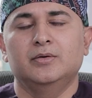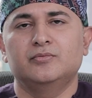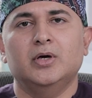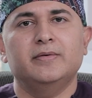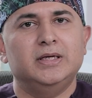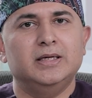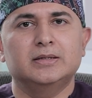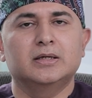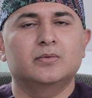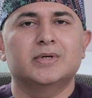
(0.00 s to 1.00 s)
If you have any
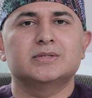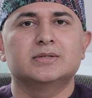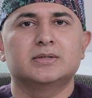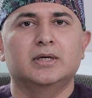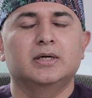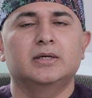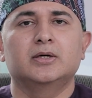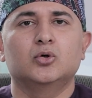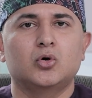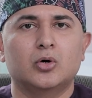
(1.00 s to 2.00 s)
other questions
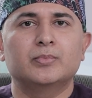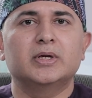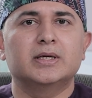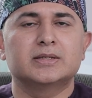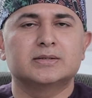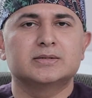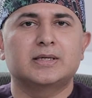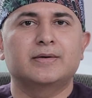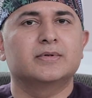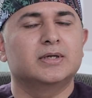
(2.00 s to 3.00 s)
related to complications
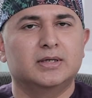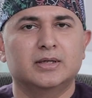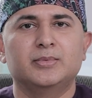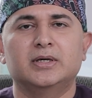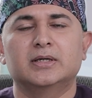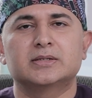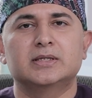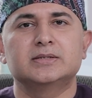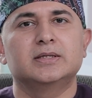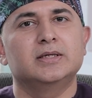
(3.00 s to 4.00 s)
after a tummy tuck
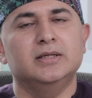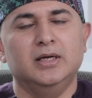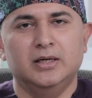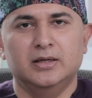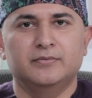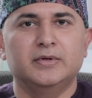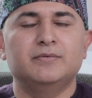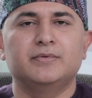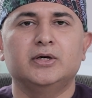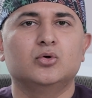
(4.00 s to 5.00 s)
surgery,
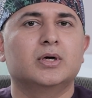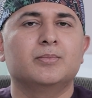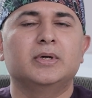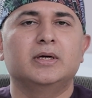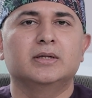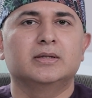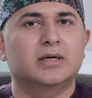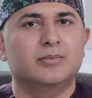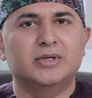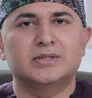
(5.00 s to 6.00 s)
feel free to comment in the
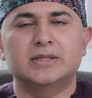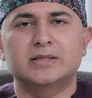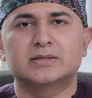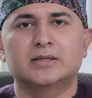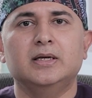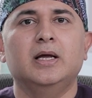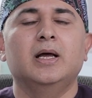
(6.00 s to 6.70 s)
comment section.